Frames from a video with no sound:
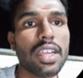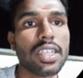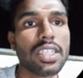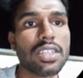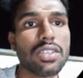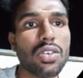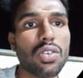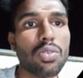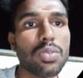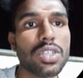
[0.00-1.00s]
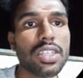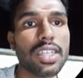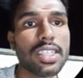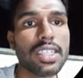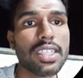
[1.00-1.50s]
Next,
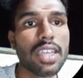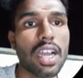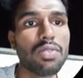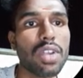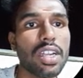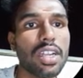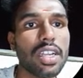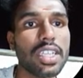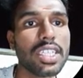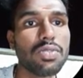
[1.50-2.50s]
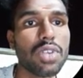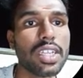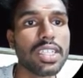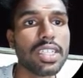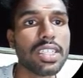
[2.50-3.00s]
robustness.
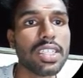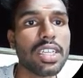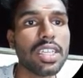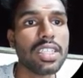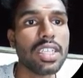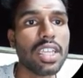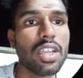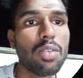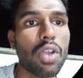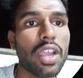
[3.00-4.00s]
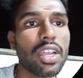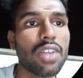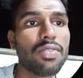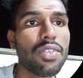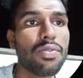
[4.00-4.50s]
Disadvantages: single point
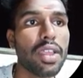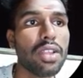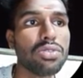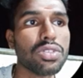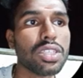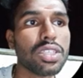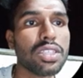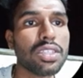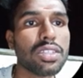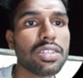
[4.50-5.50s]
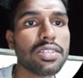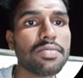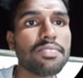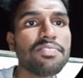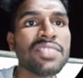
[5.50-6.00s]
of a failures.
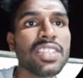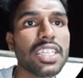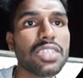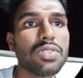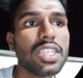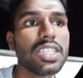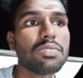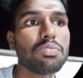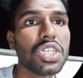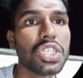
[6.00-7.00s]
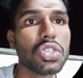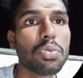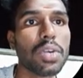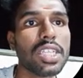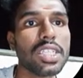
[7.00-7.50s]
Next one is bus
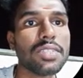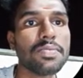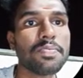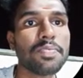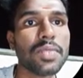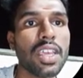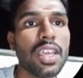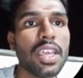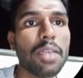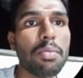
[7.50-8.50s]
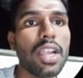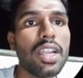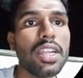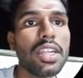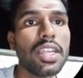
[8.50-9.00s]
topology. A
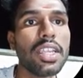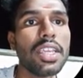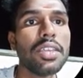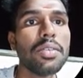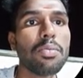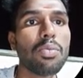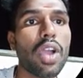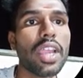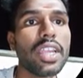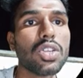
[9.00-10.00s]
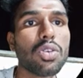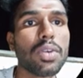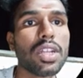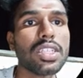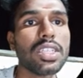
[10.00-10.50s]
multi-point
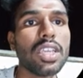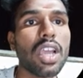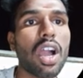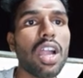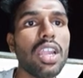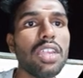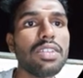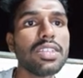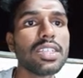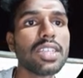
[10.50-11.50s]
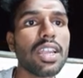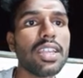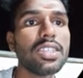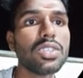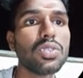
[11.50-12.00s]
topology. All devices are
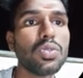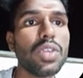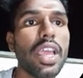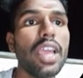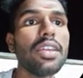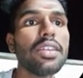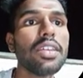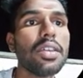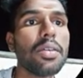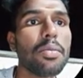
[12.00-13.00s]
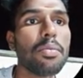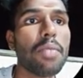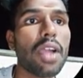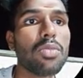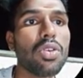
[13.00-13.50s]
linked through a
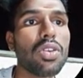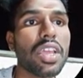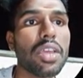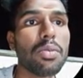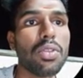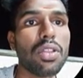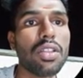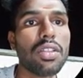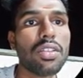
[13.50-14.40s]
backbone cable.